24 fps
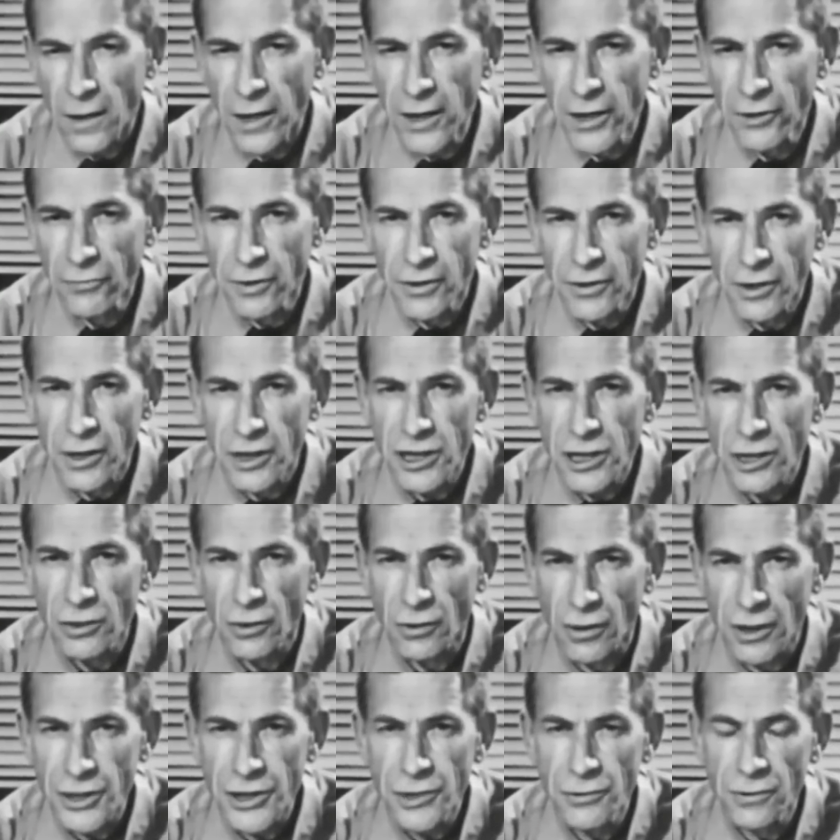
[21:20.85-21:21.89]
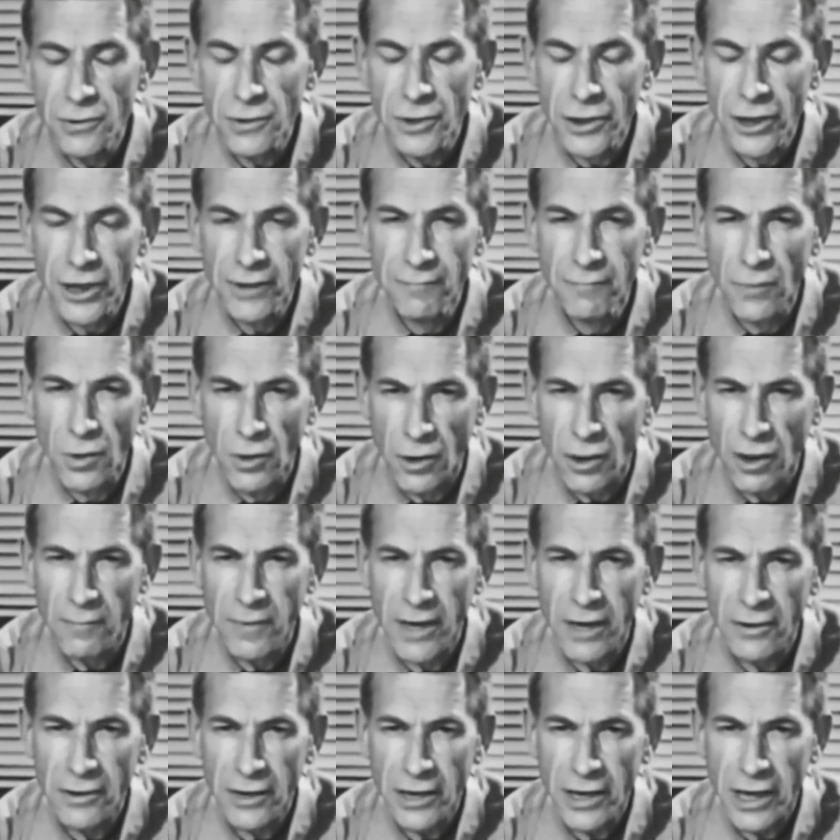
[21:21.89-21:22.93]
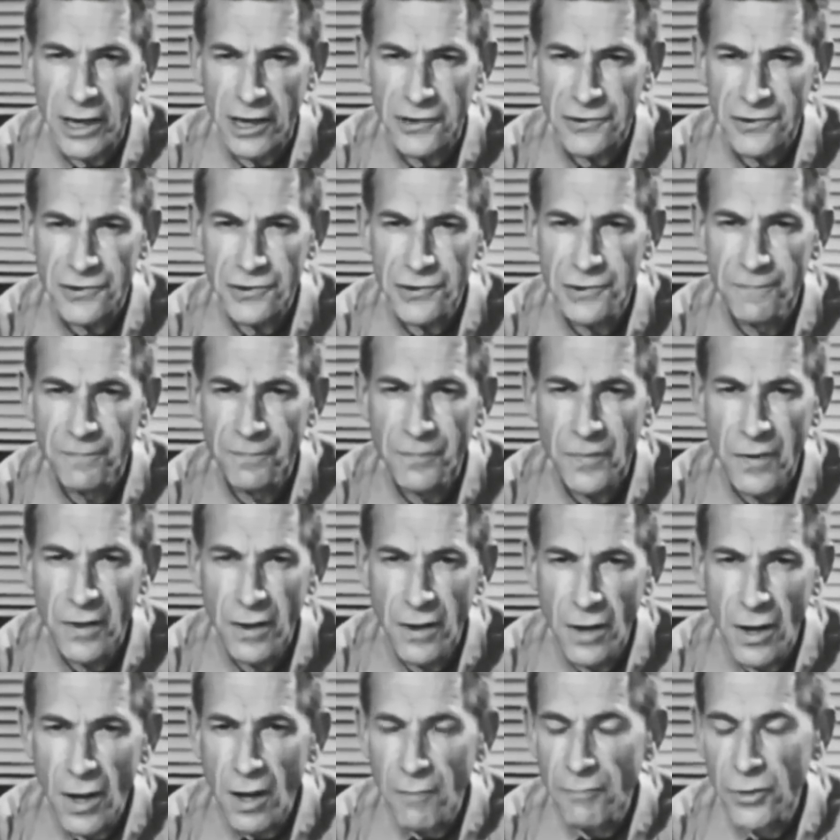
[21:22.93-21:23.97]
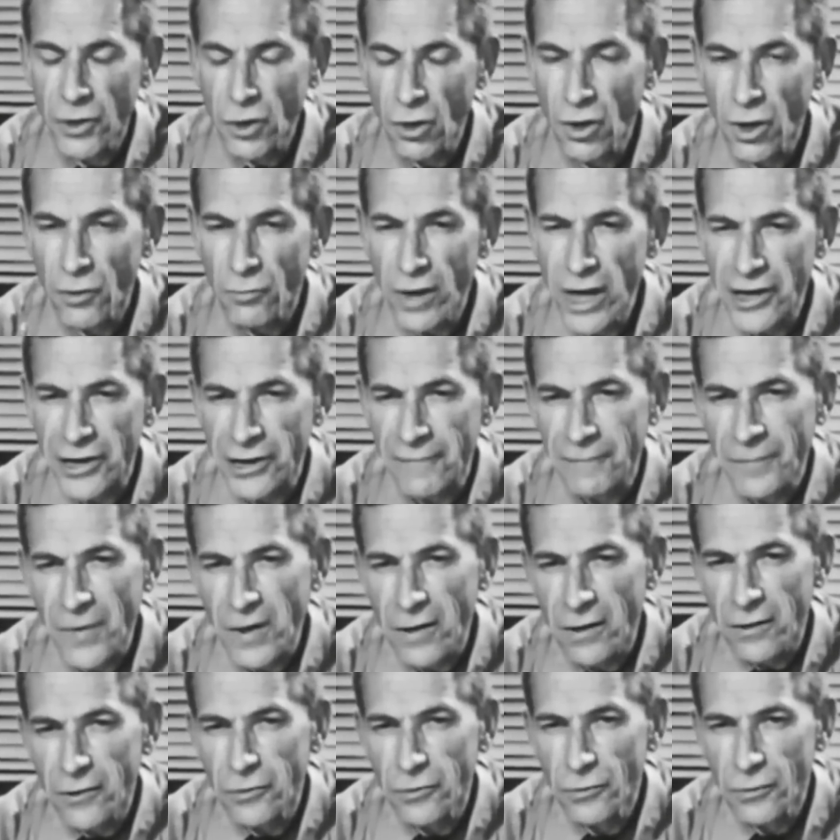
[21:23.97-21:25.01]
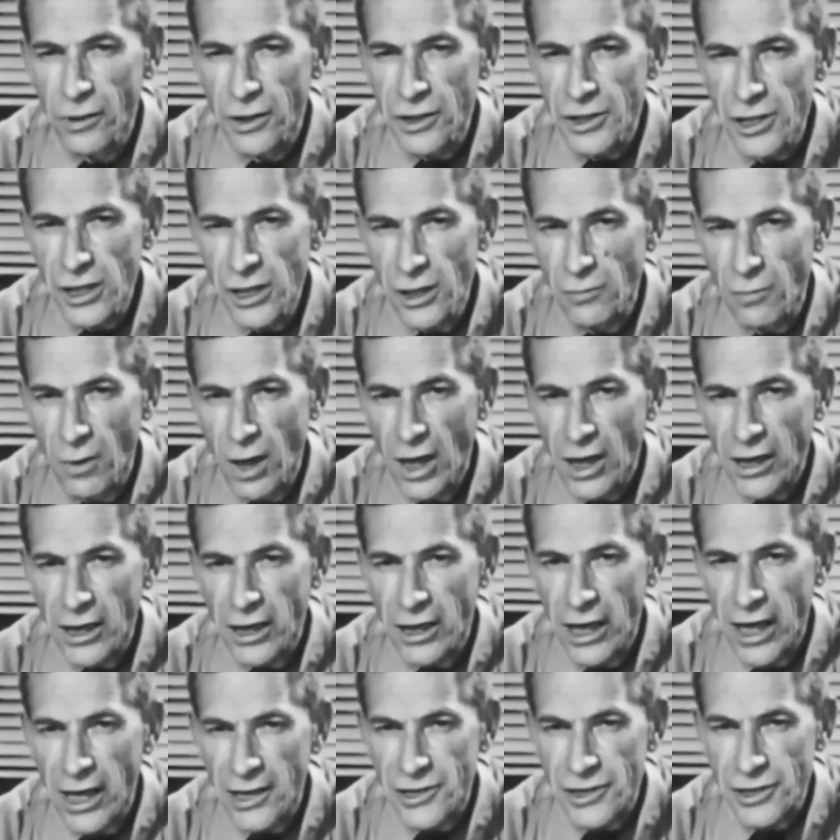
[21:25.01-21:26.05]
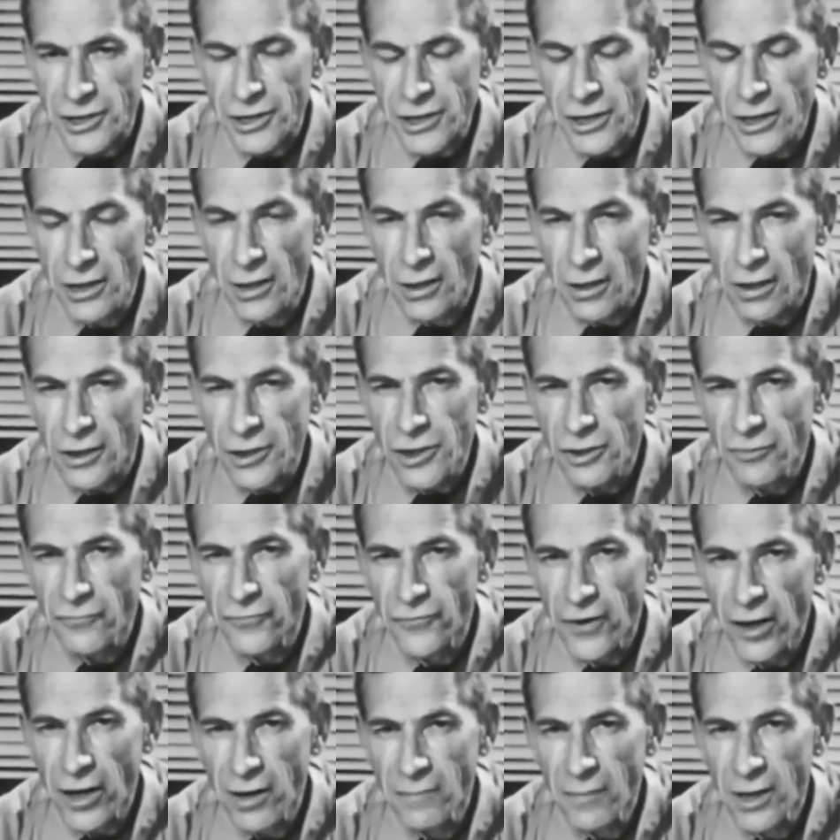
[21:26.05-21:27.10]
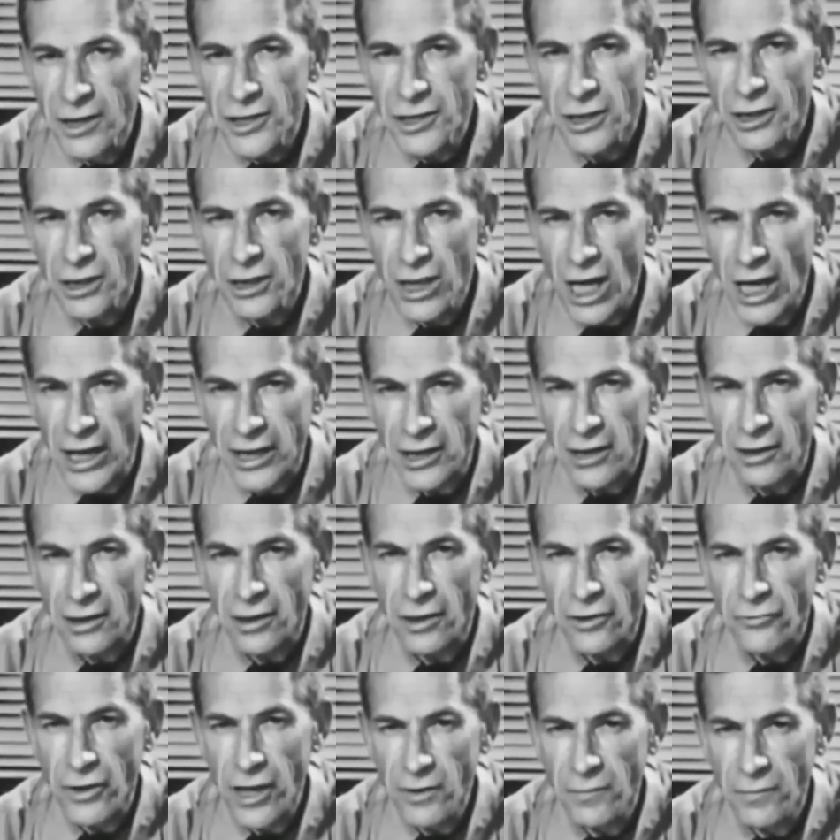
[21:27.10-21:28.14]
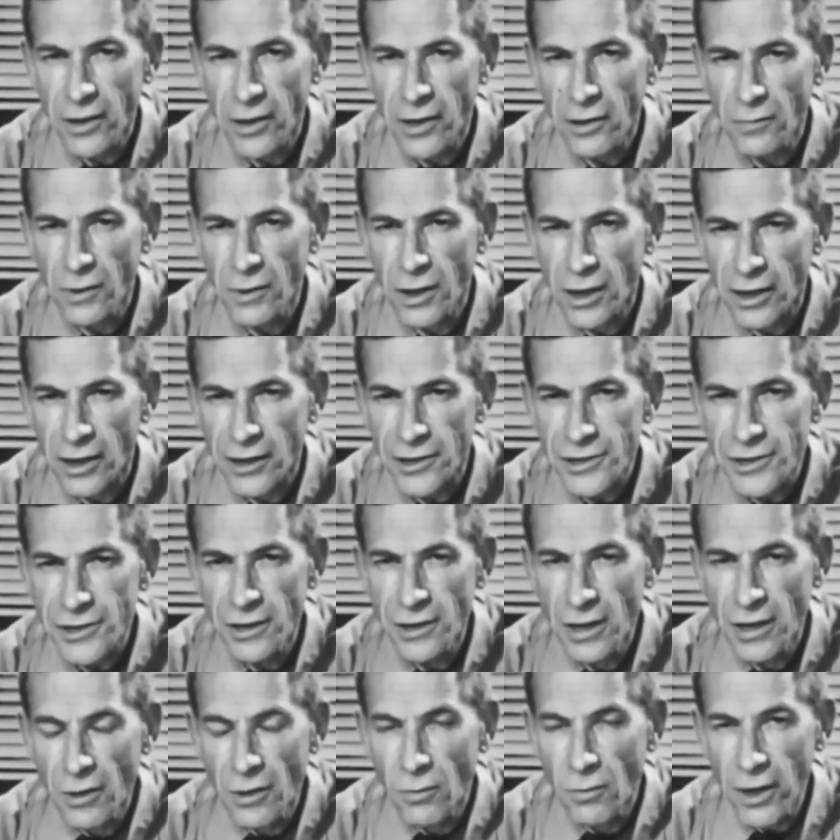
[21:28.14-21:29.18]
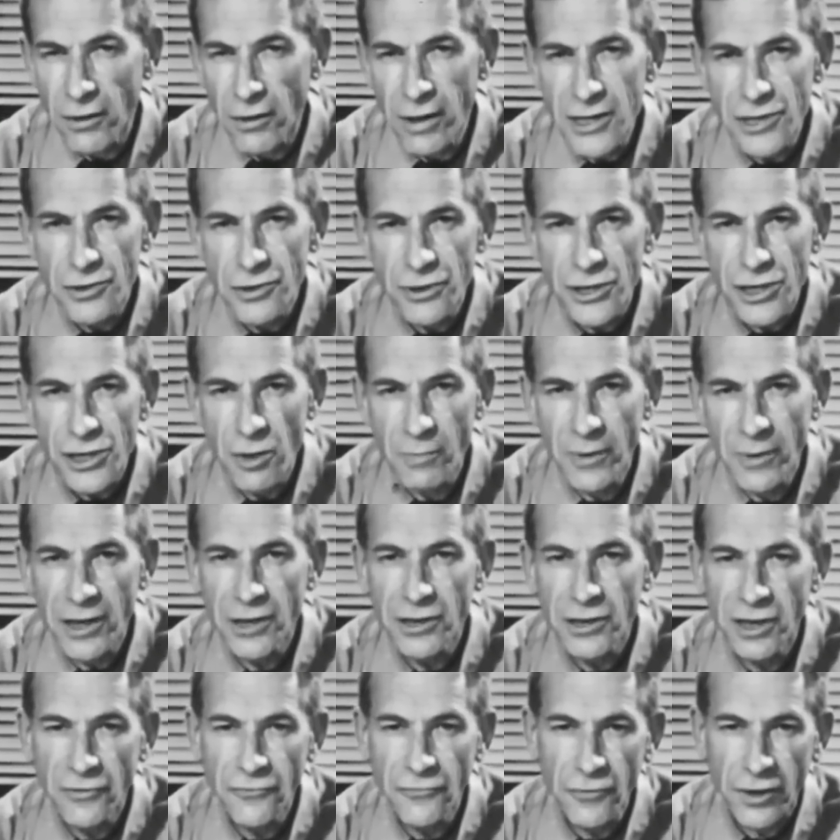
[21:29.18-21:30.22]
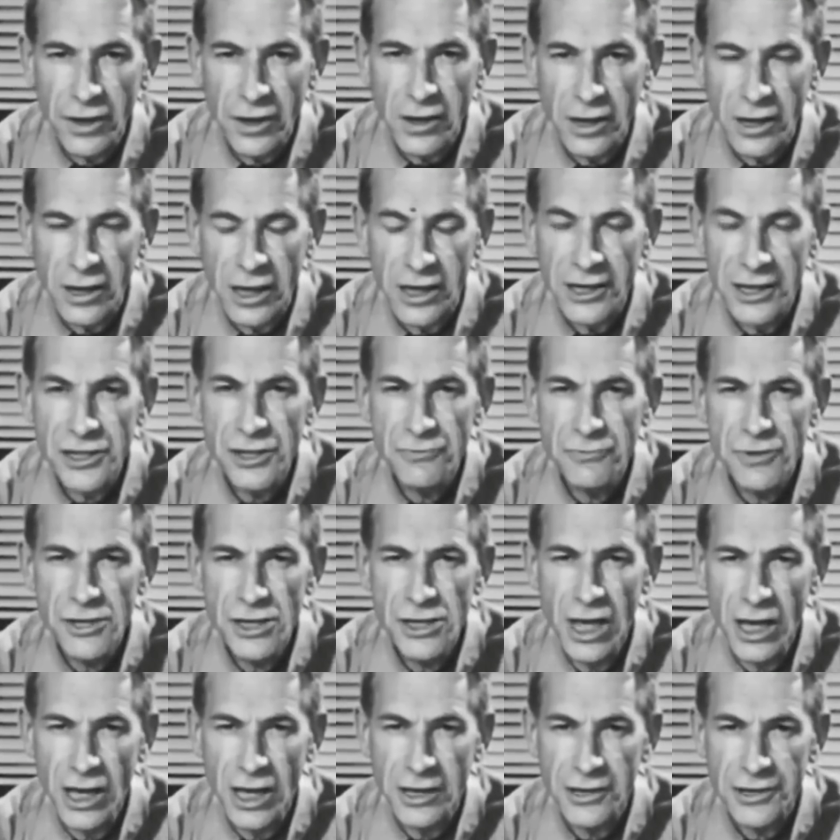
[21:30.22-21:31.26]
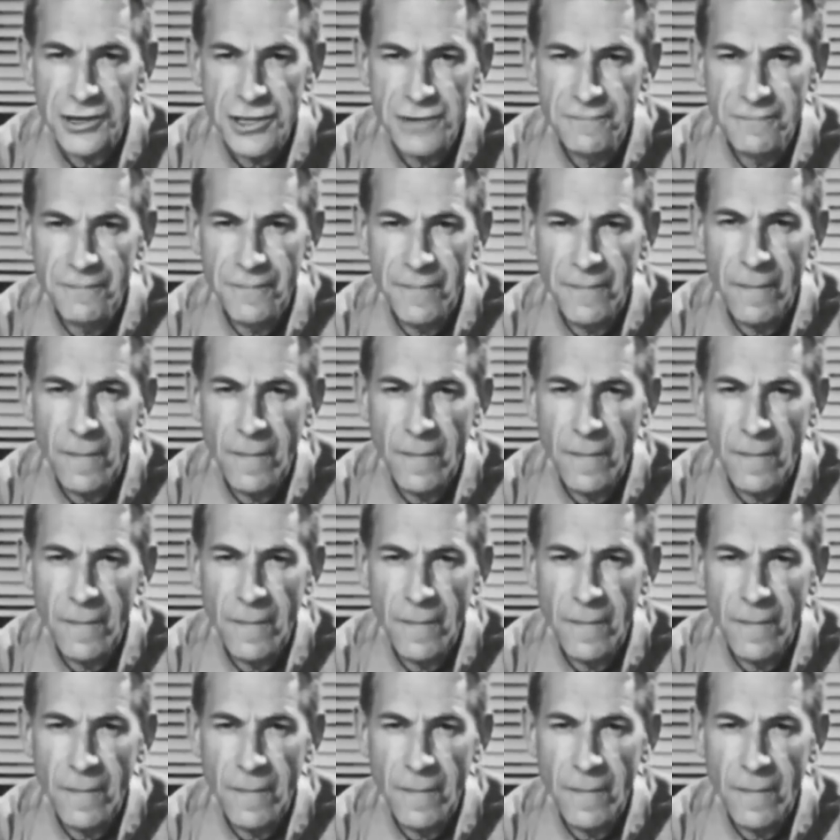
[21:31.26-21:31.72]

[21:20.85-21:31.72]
Later in this course, you'll learn more about gases. But already, you can see why gases are so very much alike in a great many ways, whereas there are so many different kinds of solids.